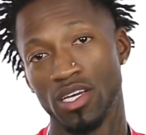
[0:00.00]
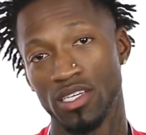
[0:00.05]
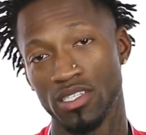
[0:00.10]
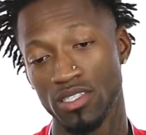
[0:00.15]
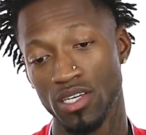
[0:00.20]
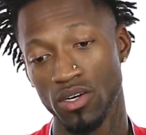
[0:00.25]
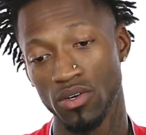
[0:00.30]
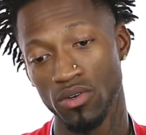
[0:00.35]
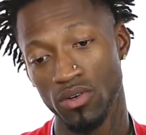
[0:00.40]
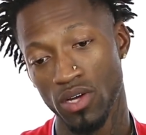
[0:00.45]

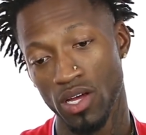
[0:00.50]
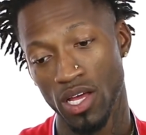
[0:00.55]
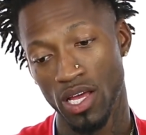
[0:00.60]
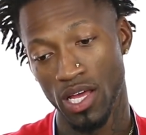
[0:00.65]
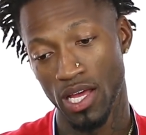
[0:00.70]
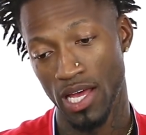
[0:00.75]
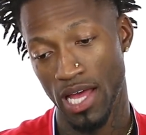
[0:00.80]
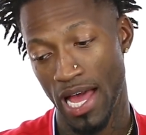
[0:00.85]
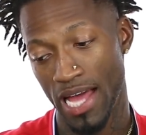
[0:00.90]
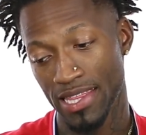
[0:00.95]
Mm. So
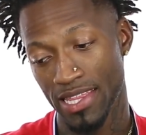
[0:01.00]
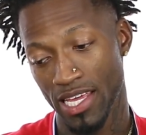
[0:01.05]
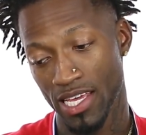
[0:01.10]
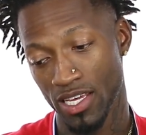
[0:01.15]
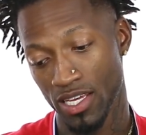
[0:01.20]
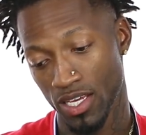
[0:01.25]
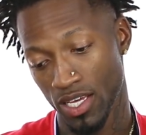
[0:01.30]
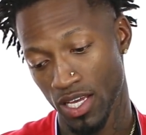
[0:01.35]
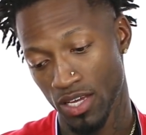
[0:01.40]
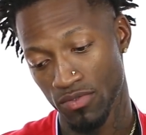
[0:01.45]
I
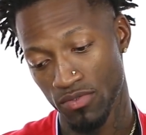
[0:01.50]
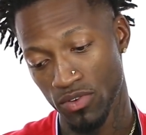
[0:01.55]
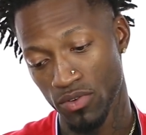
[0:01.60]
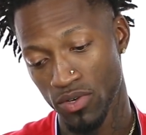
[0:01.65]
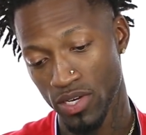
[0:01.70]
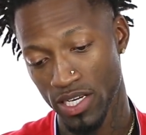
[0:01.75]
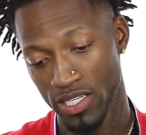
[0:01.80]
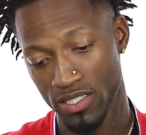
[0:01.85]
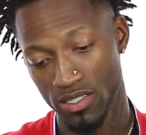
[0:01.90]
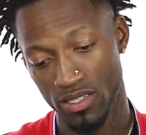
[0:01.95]
think if you
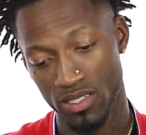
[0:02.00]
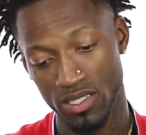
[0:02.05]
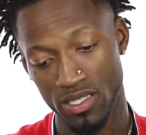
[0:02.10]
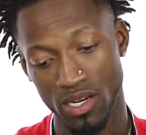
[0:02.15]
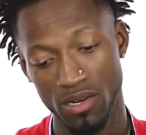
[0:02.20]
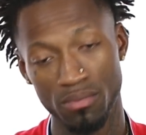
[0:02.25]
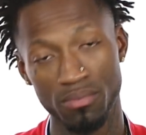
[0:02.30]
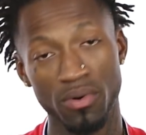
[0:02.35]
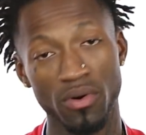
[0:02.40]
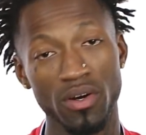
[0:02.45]
get to a
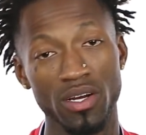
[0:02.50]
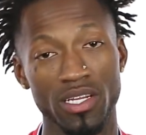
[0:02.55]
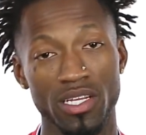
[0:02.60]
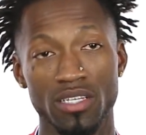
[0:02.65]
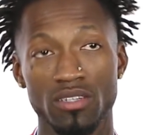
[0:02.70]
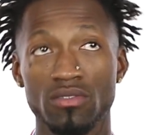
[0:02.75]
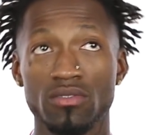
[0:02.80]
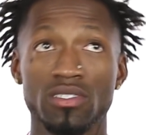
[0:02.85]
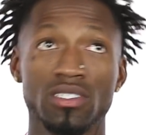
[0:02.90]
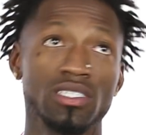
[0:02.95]
certain point,
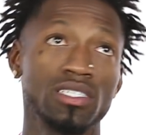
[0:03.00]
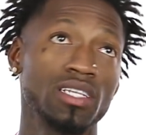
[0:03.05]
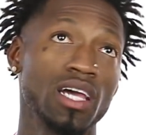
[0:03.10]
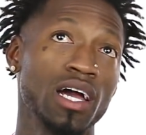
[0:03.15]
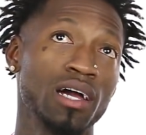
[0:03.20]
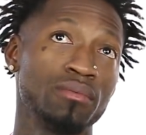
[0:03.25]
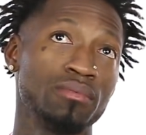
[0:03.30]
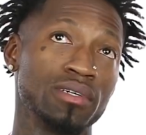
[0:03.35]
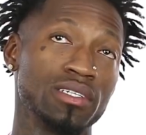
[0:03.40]
then you should stop.